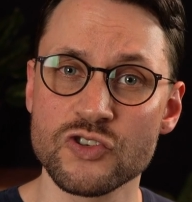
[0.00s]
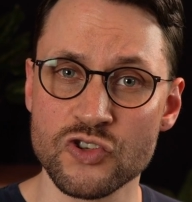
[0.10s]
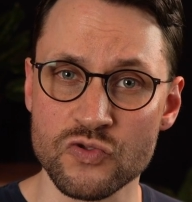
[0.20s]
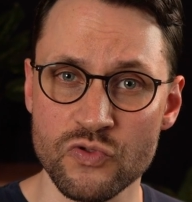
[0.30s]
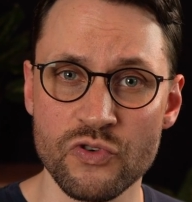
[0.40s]

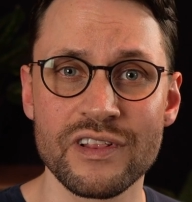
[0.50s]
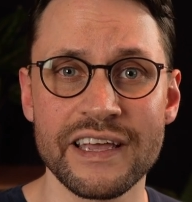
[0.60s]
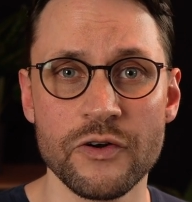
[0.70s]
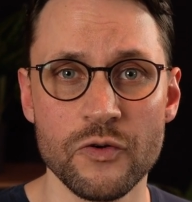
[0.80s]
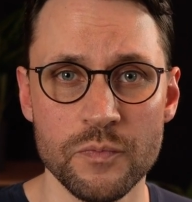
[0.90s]
sooner or
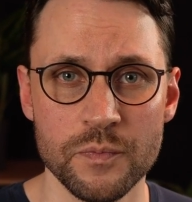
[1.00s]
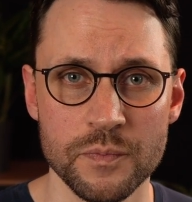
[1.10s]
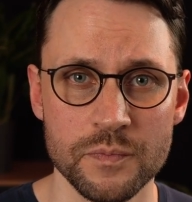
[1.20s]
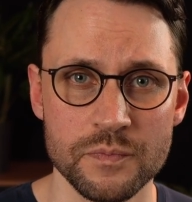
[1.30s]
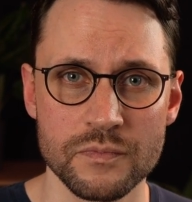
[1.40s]
later.
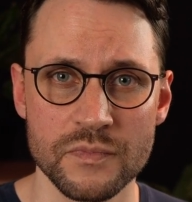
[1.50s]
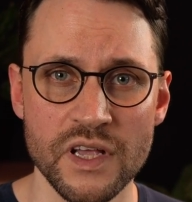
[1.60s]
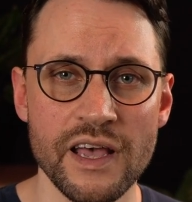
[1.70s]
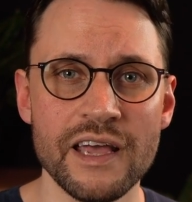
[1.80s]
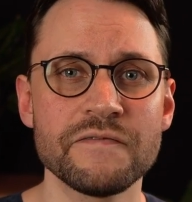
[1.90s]

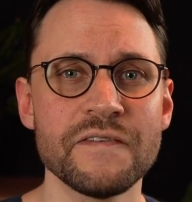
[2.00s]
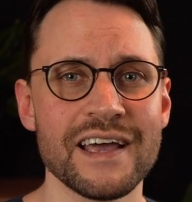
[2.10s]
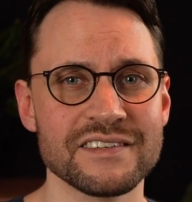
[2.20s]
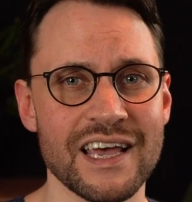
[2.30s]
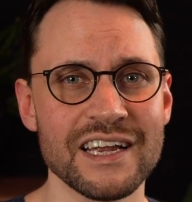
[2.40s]
In
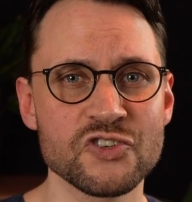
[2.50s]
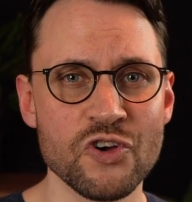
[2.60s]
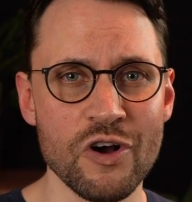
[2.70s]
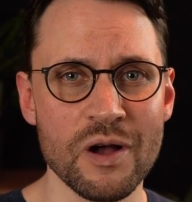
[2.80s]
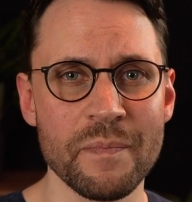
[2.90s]
fact, I talk